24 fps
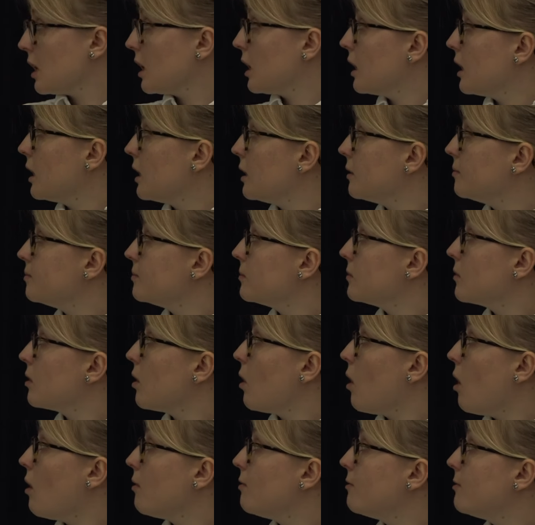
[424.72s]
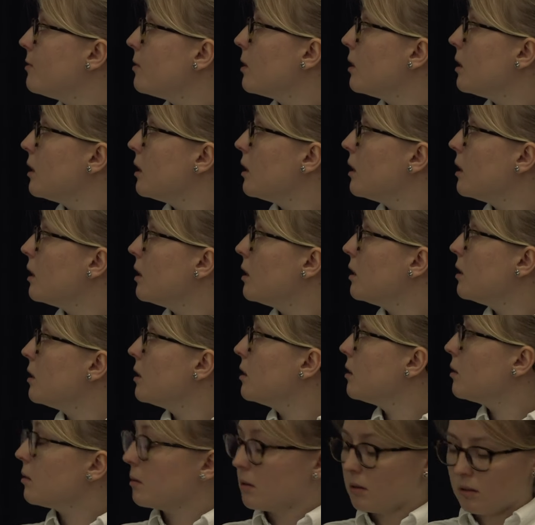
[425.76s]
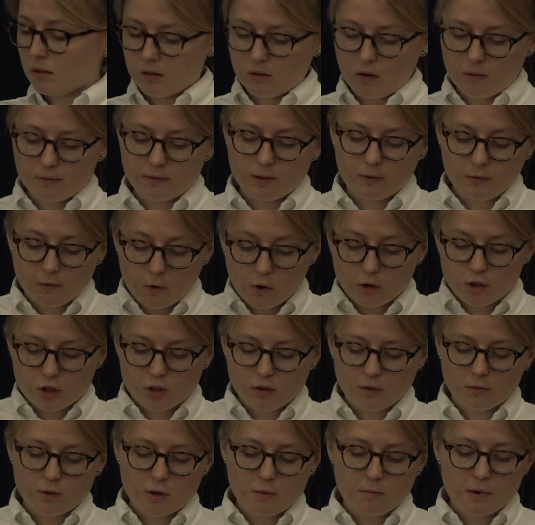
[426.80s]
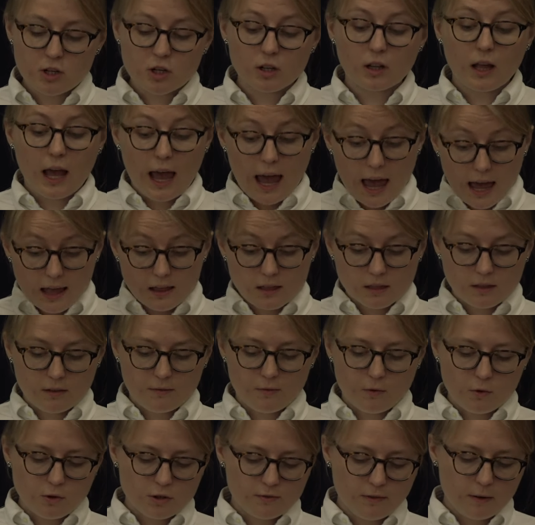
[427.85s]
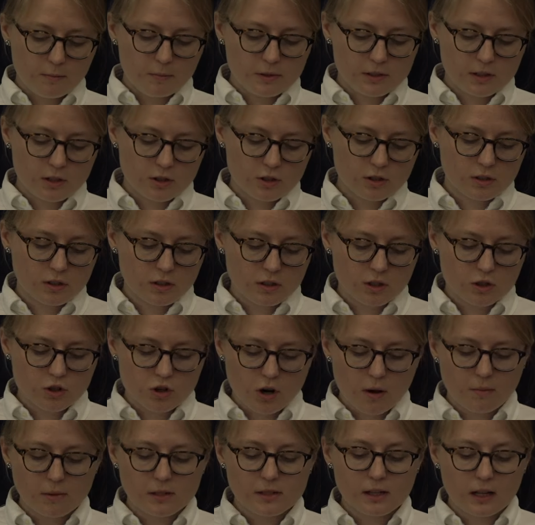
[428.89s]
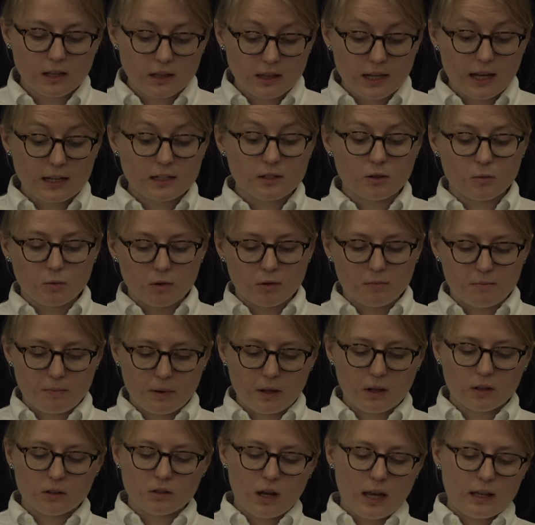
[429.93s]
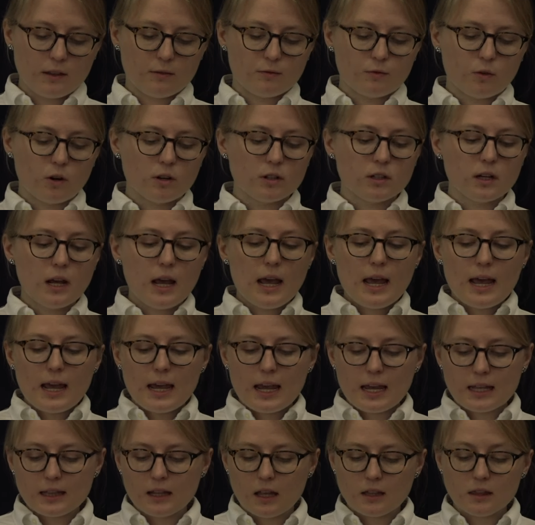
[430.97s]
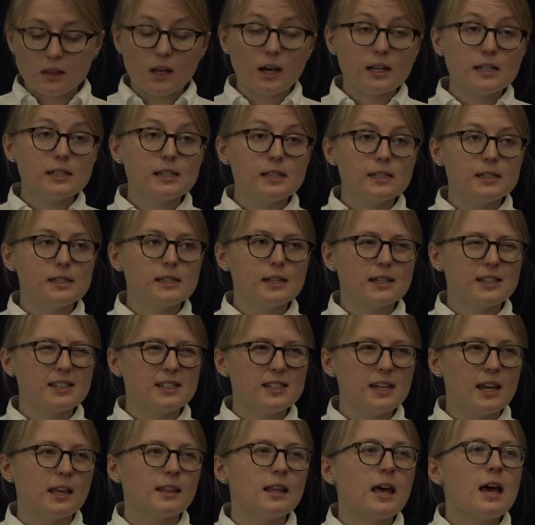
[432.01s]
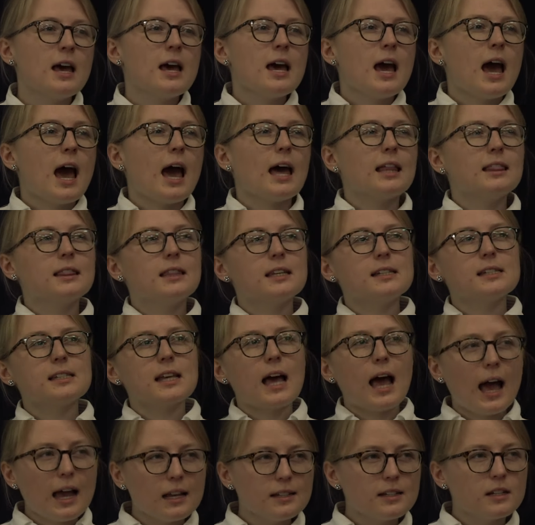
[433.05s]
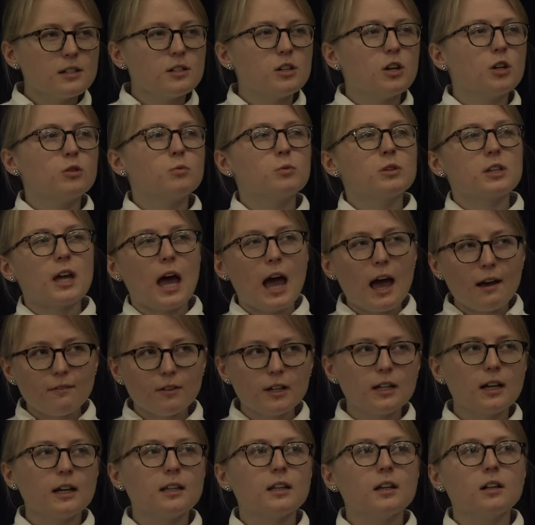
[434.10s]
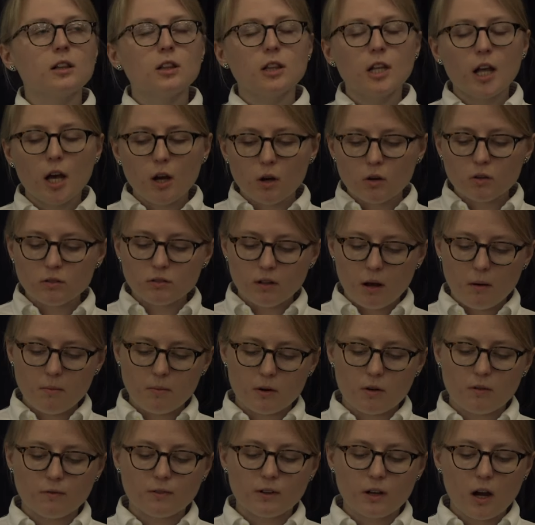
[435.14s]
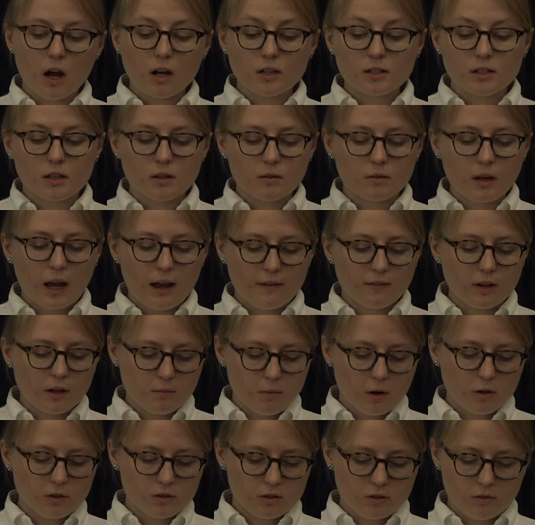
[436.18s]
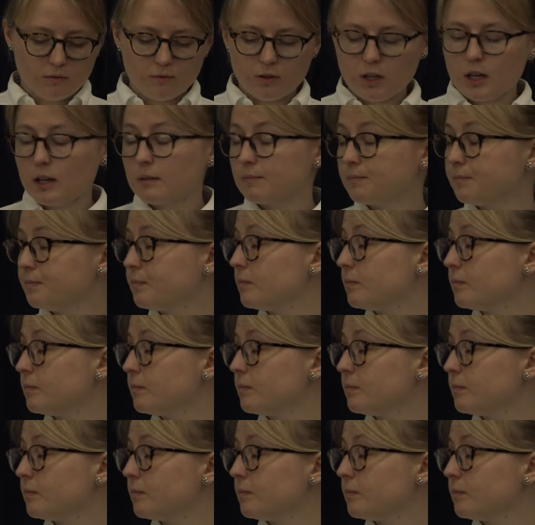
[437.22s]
of the fortress of Przemyśl and the fortified positions that the Germans later will build at the front in 1916. And this attitude with having kind of low number of guns and having most of the